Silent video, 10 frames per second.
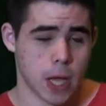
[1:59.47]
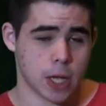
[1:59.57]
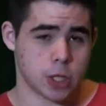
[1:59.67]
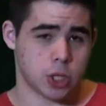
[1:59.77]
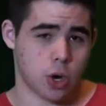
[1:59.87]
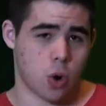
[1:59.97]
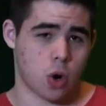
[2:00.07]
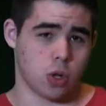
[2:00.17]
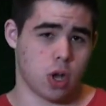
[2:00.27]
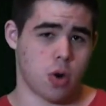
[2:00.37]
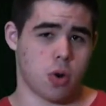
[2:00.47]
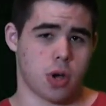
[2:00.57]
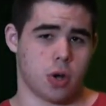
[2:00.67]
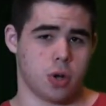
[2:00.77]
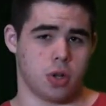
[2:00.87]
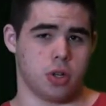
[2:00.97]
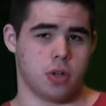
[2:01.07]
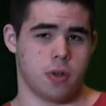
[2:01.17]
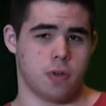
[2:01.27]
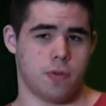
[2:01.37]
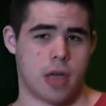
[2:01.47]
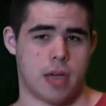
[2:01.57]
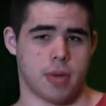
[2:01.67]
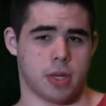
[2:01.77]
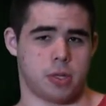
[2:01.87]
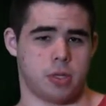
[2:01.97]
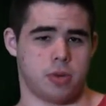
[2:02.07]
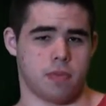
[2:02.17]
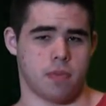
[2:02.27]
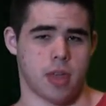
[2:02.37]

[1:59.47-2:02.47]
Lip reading: Is your local, famous,